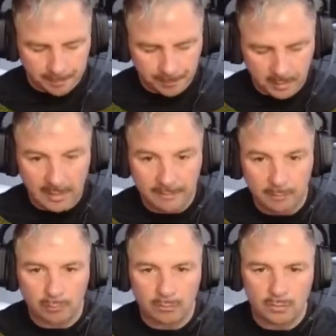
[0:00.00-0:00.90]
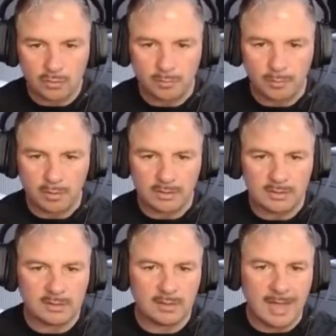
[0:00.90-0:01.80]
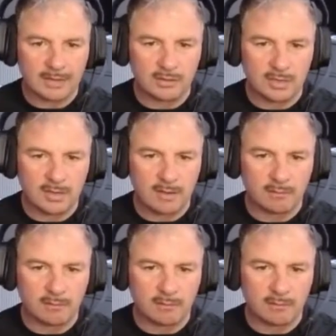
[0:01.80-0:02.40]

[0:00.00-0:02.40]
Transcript: the level 2 bullets actually